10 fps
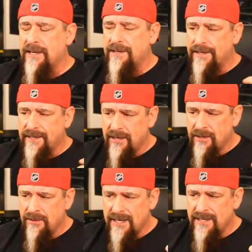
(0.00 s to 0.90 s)

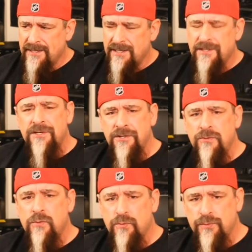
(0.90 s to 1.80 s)
Carolina didn't
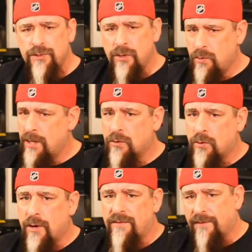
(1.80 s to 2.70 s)
do real well,
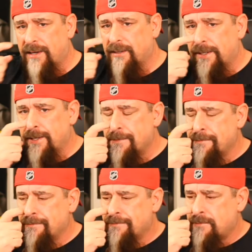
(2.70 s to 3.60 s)
quite frankly,
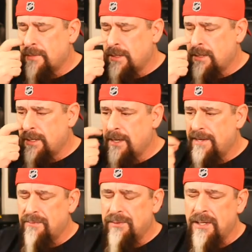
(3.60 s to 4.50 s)
in
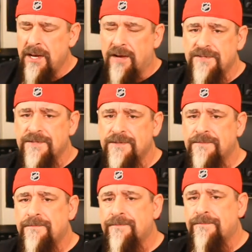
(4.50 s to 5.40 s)
the playoffs.
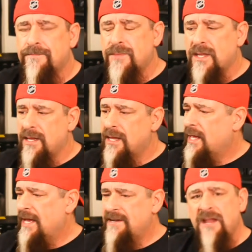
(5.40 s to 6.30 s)

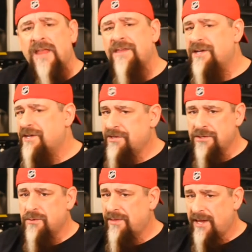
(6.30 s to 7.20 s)
Had nothing to do
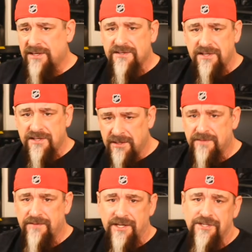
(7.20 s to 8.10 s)
with Alex
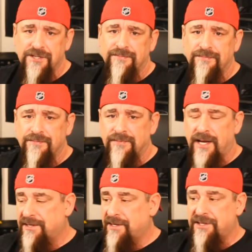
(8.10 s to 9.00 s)
Nedeljkovic.
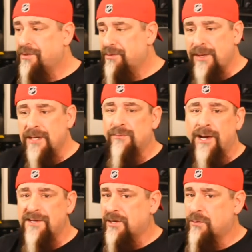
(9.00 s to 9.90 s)
Had nothing to do with Peter
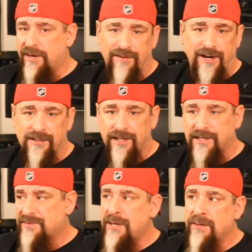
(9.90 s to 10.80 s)
Mrazek, quite frankly, because
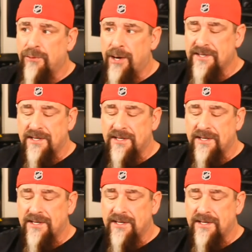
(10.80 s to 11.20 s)
Peter Mrazek,